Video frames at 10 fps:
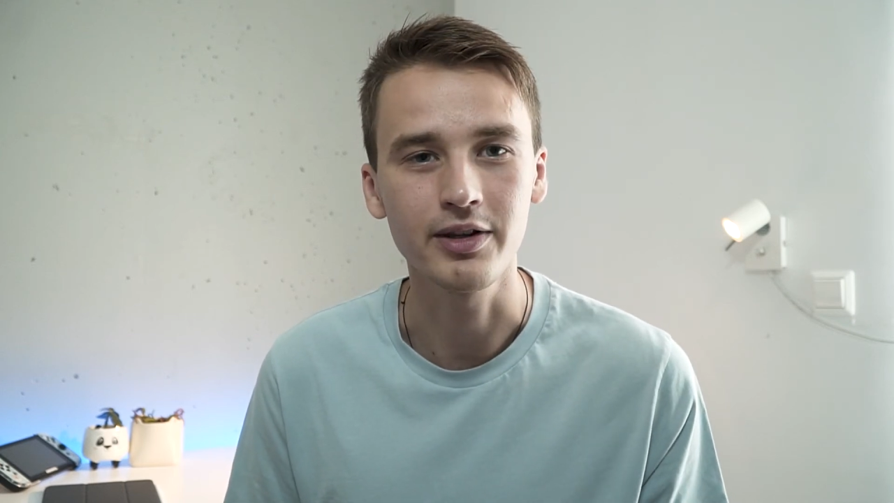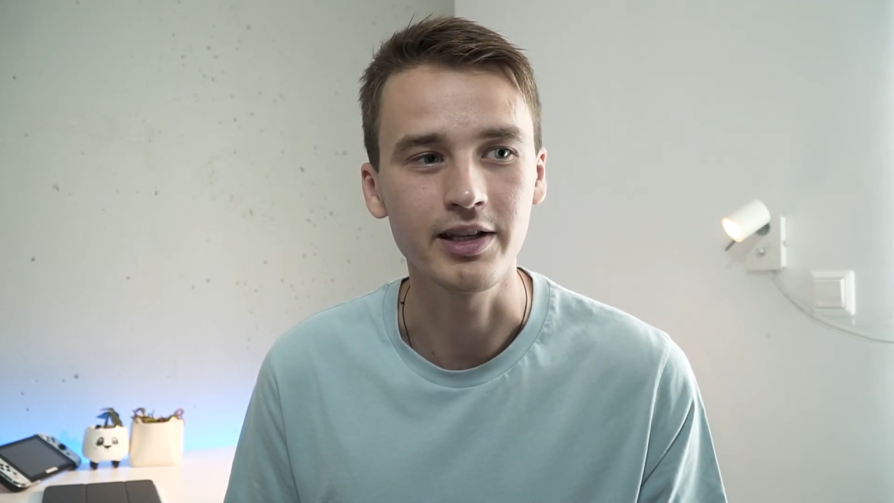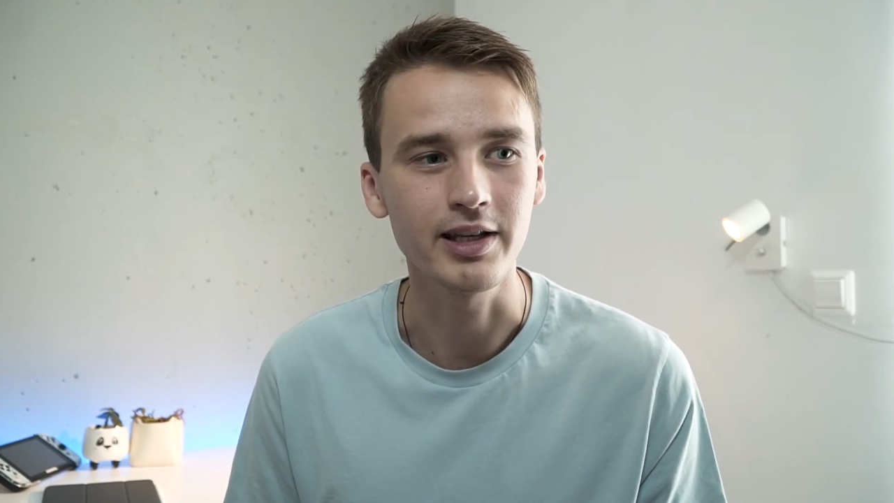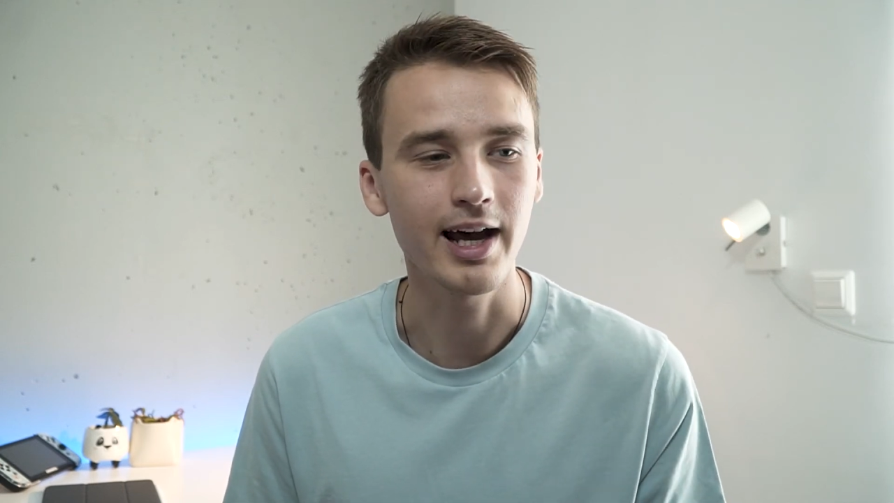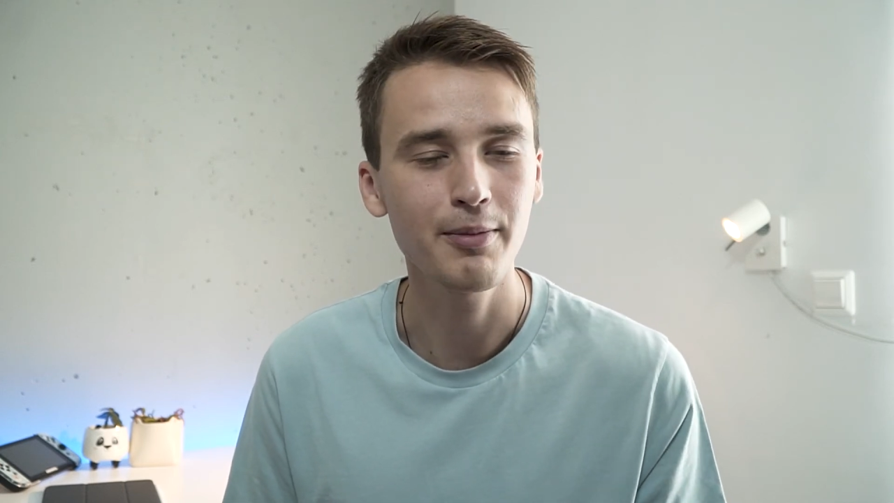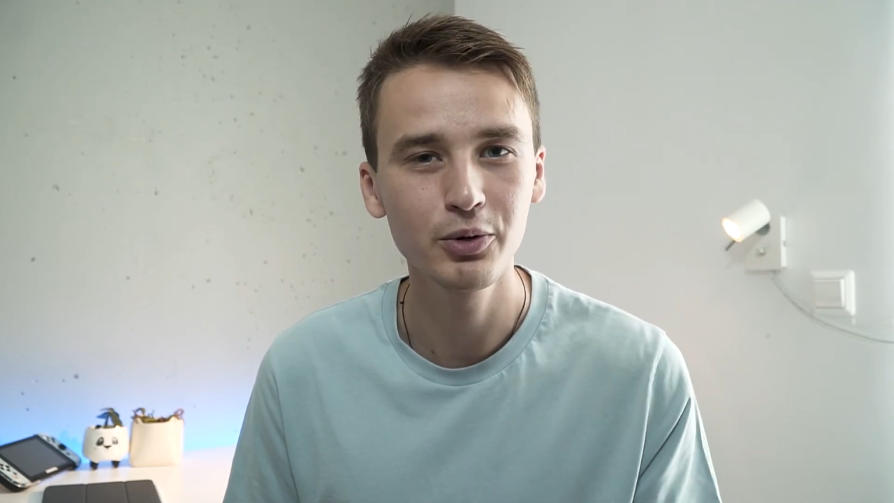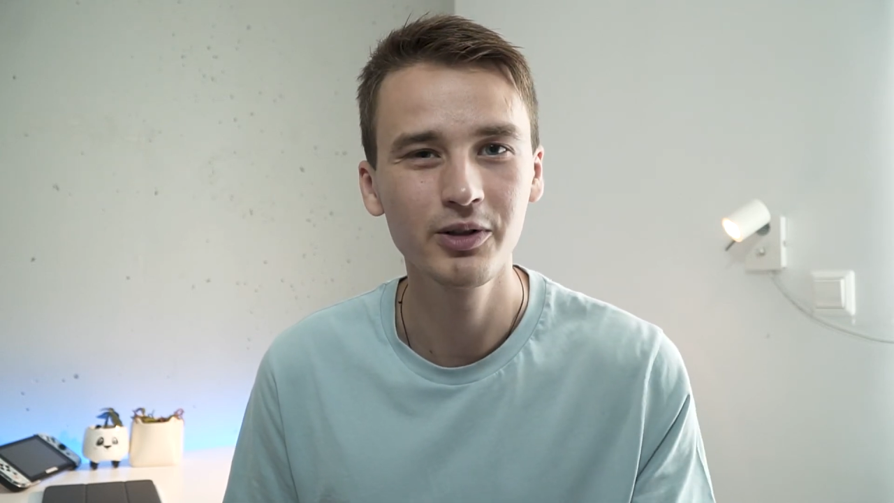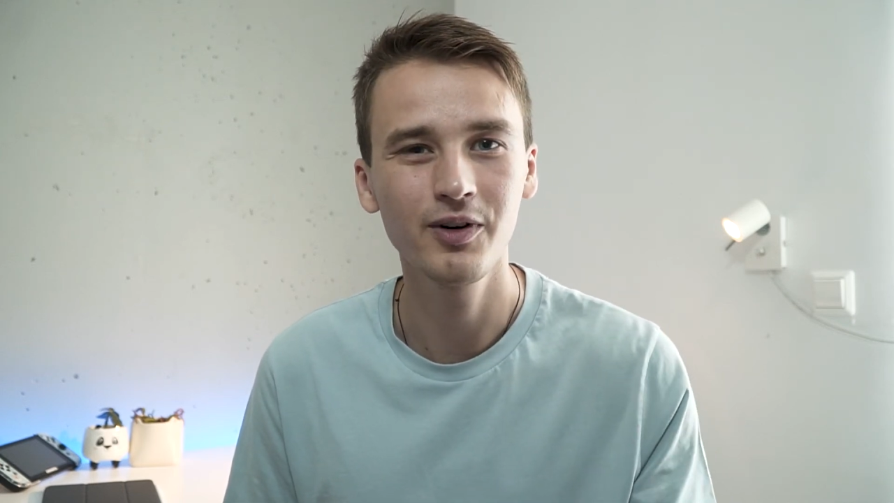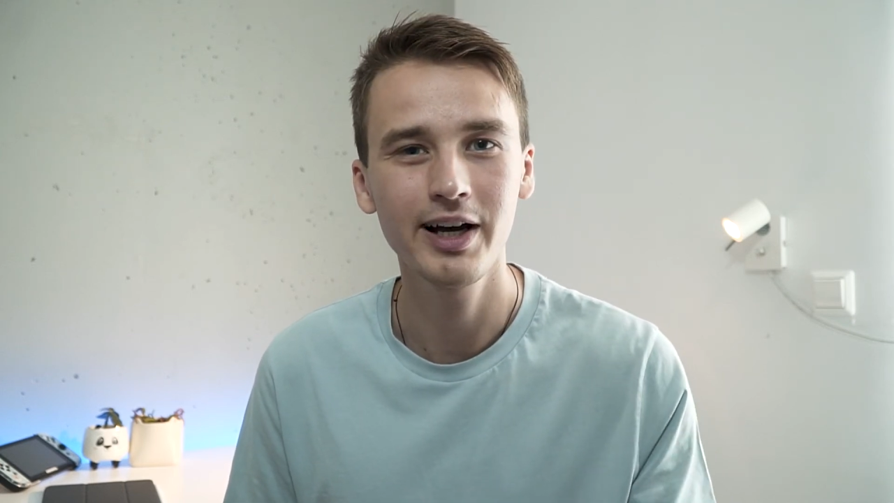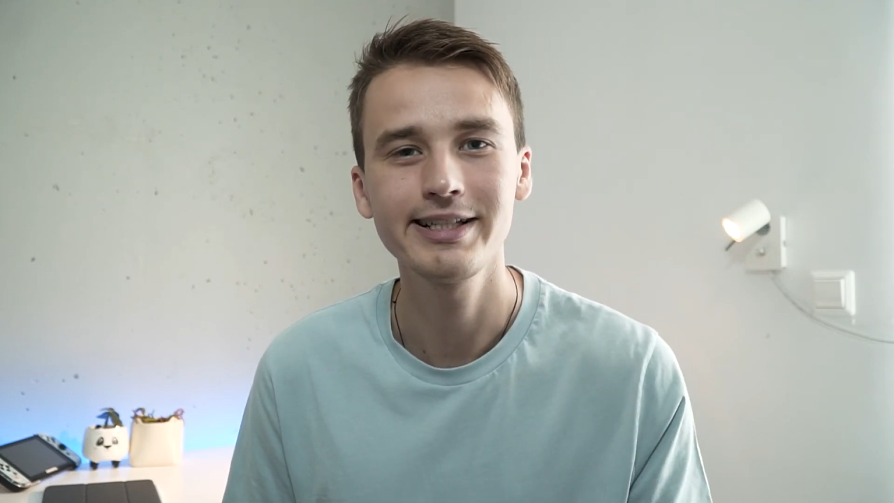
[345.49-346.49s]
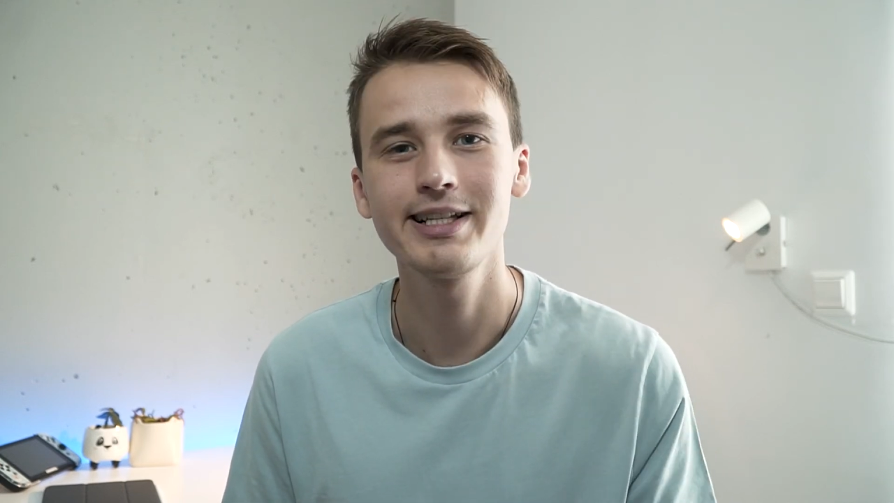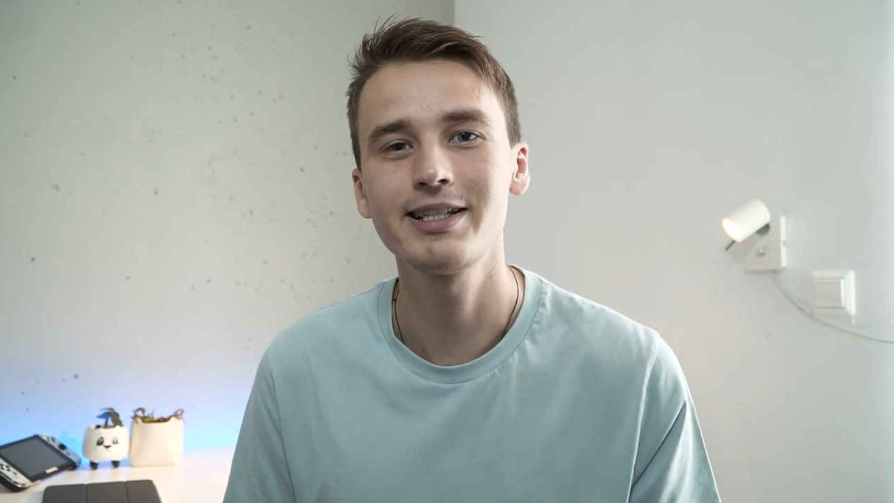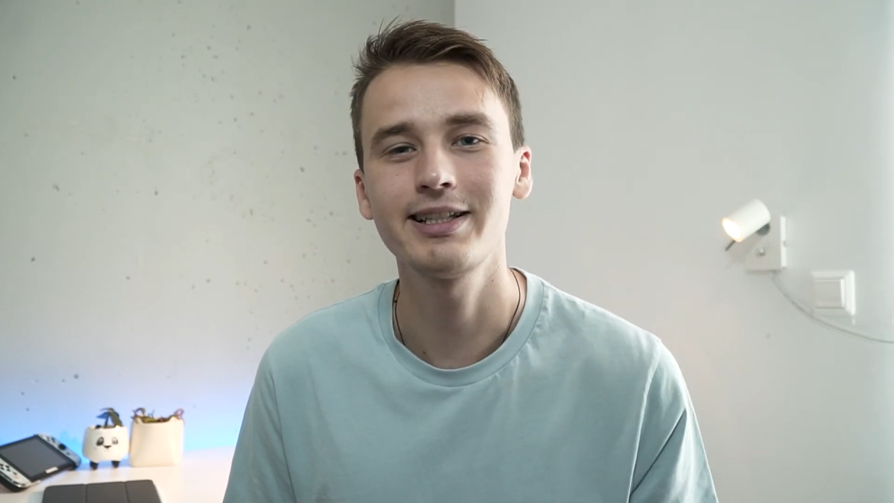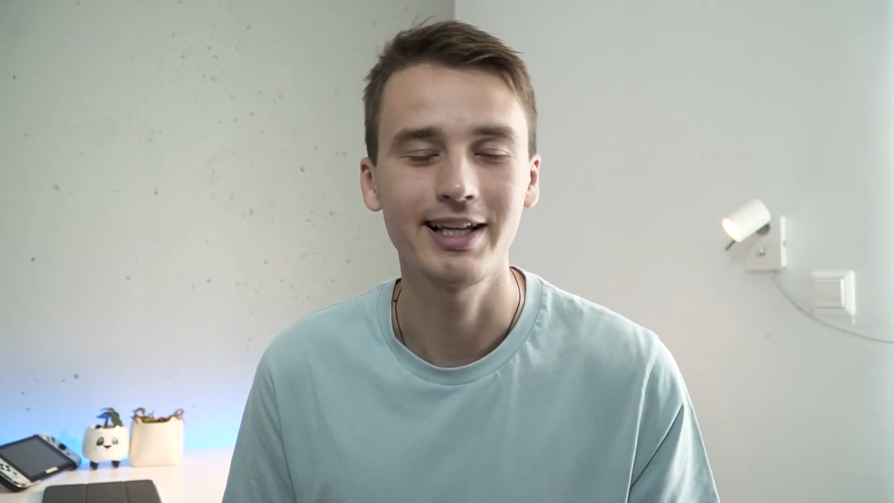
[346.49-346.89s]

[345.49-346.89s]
the Apple devices,